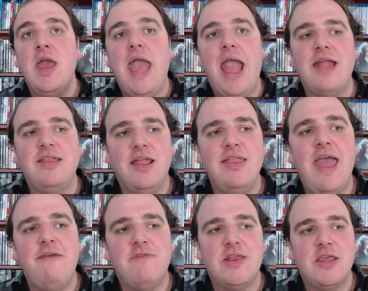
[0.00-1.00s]
And in
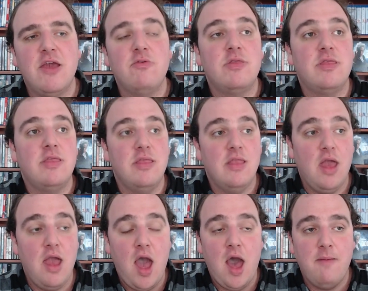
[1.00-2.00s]
that video,
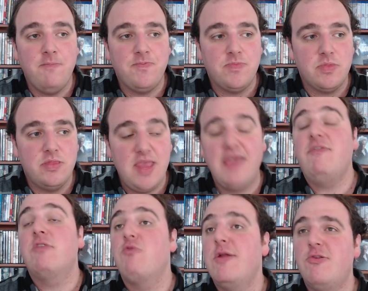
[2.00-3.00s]
David
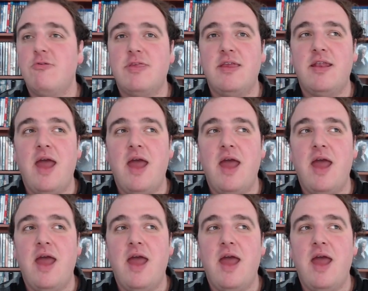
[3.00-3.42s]
Richardson,